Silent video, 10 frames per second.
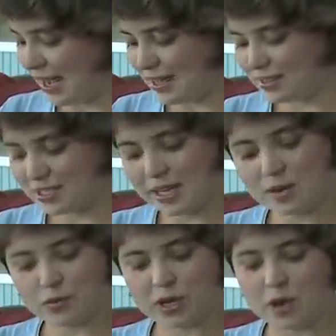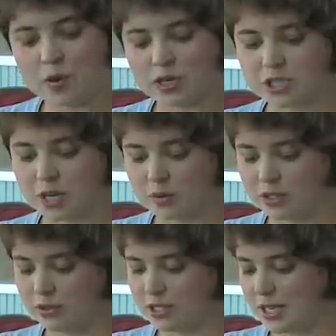And the second book I want to share
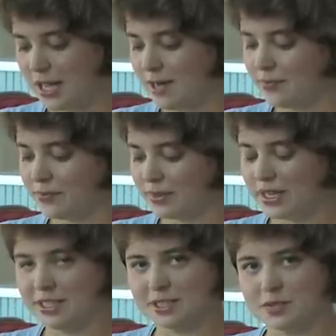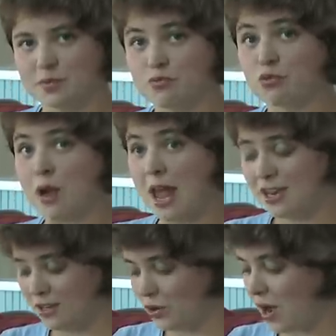with you today is
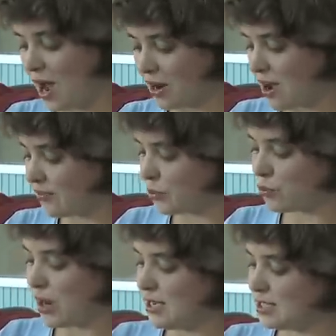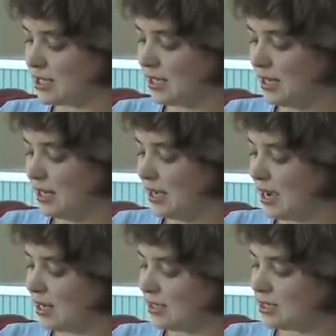brand new, hot off the press,
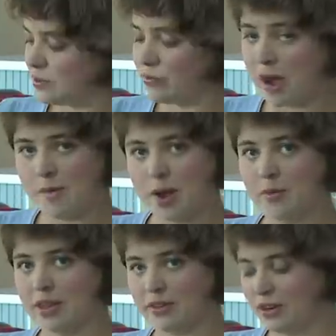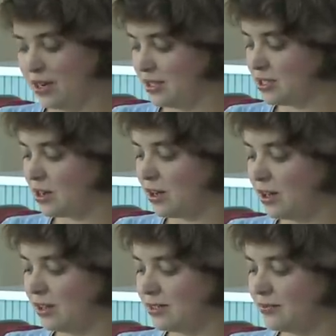and it's by my mother, and it's
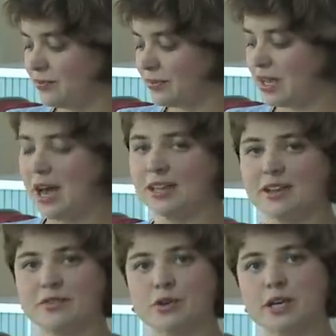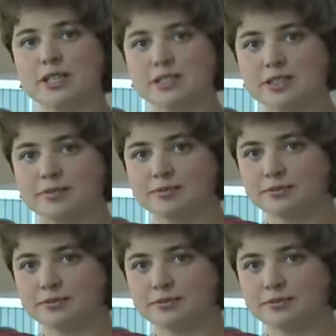called I Love Greens.